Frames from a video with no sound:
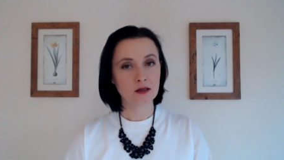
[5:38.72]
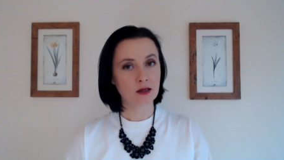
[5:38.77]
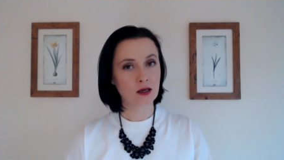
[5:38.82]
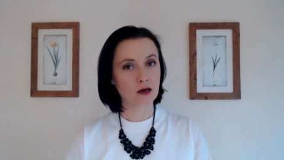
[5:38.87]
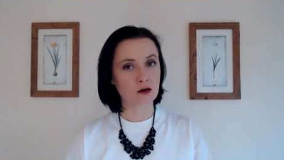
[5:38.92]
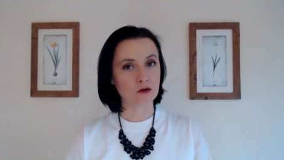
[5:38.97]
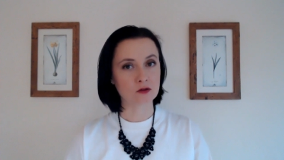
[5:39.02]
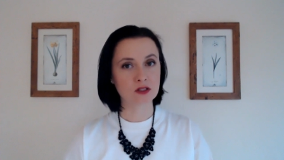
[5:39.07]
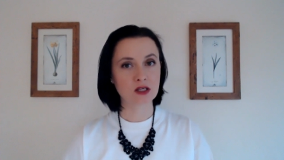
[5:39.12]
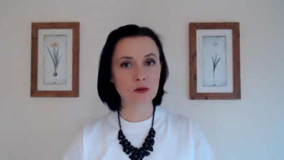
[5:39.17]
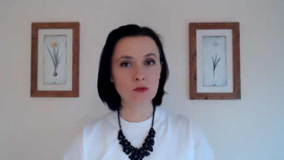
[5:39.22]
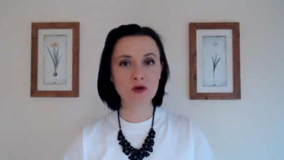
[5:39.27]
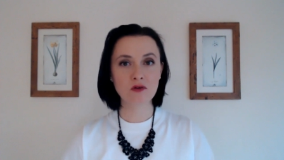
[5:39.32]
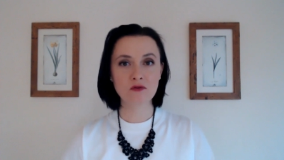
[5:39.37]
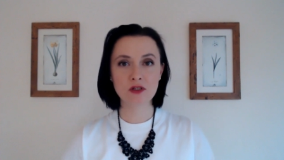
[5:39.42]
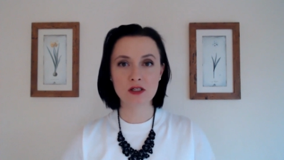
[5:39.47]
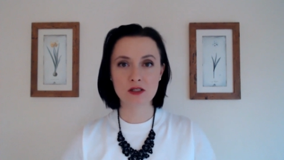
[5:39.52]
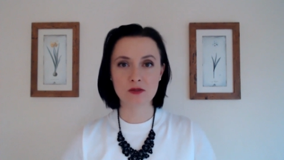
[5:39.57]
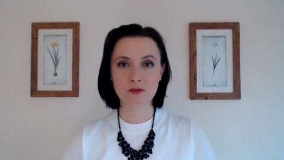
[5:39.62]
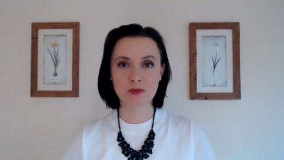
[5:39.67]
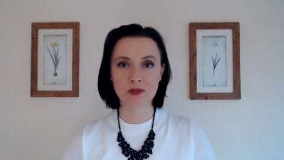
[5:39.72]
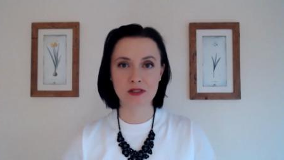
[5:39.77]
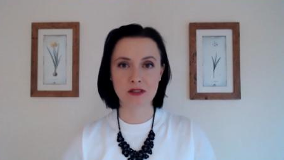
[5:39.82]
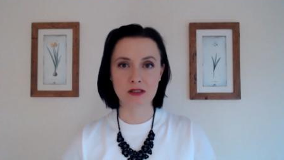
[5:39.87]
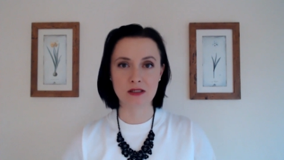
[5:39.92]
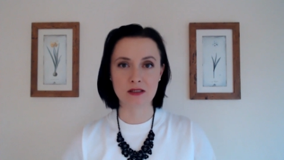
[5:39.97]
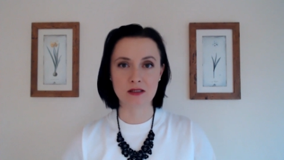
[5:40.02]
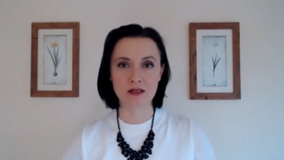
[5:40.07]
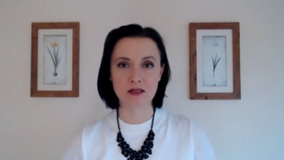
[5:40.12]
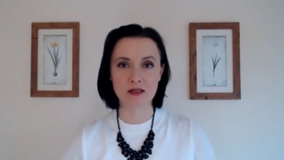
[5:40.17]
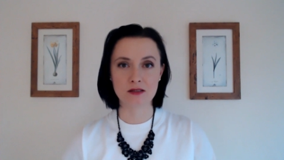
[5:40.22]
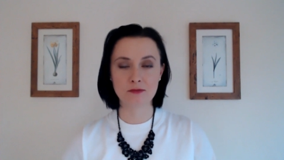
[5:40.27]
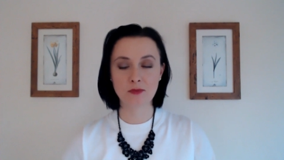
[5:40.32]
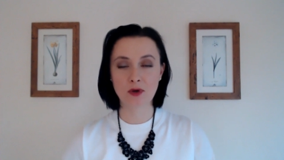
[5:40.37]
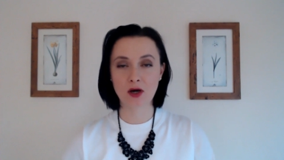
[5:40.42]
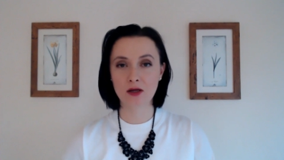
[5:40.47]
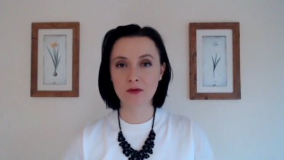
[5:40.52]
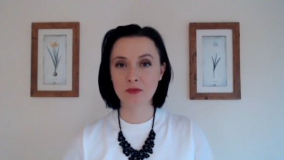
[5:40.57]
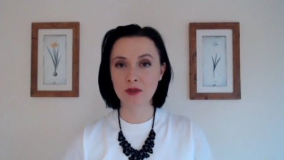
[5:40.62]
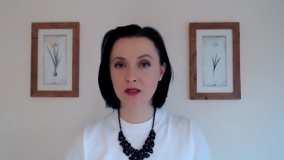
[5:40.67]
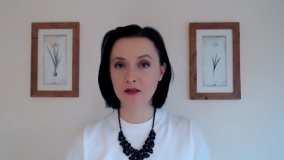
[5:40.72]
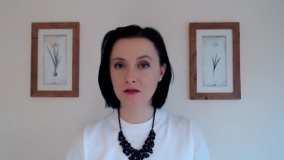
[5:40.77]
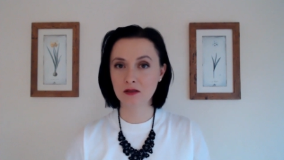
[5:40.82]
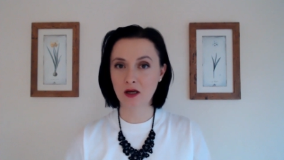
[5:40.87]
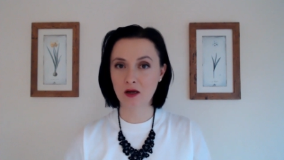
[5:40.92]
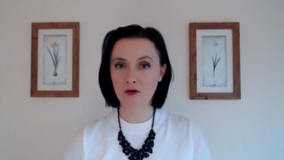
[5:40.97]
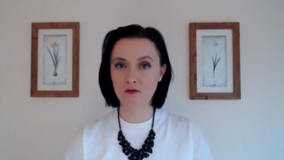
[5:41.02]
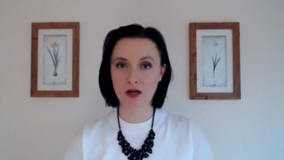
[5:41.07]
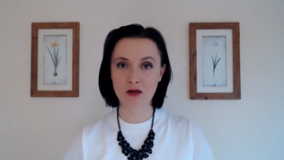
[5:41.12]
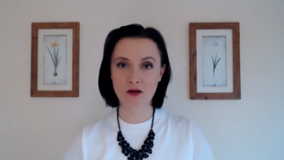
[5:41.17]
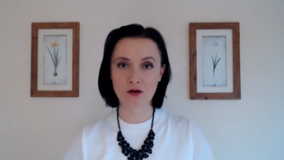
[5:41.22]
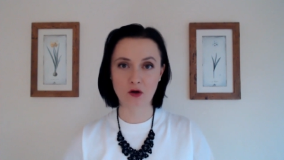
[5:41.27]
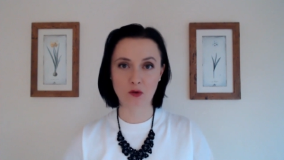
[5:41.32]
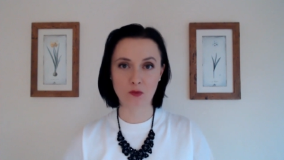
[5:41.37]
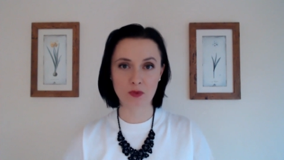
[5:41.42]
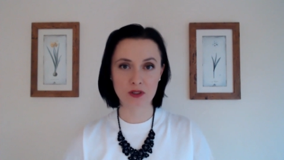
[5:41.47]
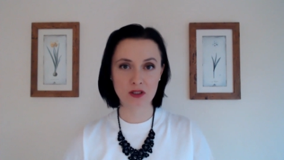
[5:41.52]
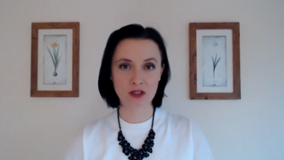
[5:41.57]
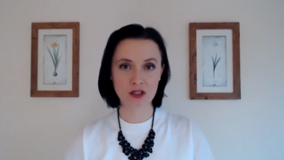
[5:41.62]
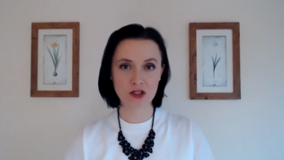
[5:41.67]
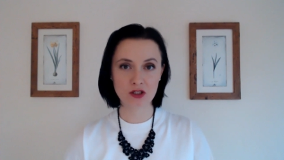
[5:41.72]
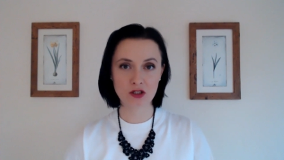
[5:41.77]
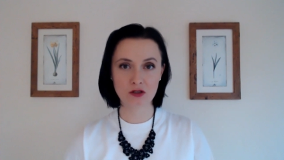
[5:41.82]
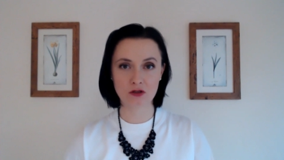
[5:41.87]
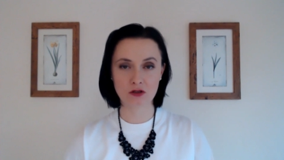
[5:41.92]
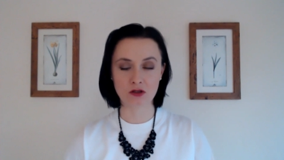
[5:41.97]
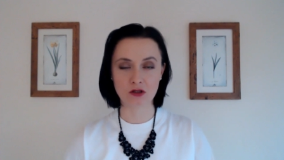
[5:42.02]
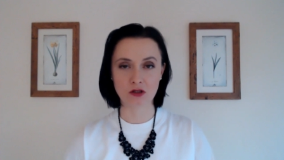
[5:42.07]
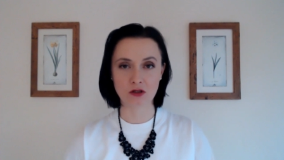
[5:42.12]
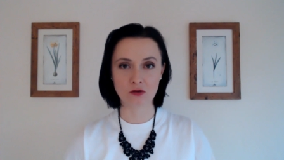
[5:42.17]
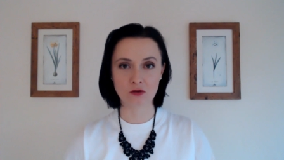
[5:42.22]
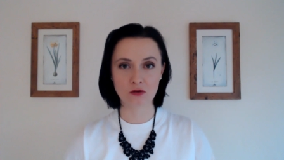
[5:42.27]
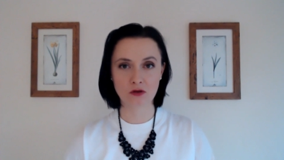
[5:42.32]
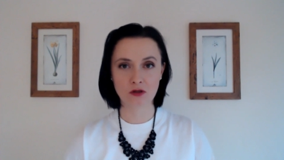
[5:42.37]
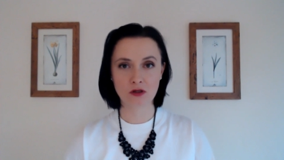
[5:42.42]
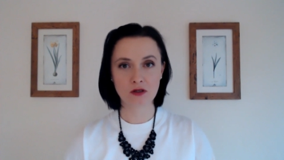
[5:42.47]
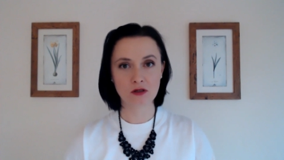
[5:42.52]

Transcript: Now, some of these businesses might be in direct competition to you.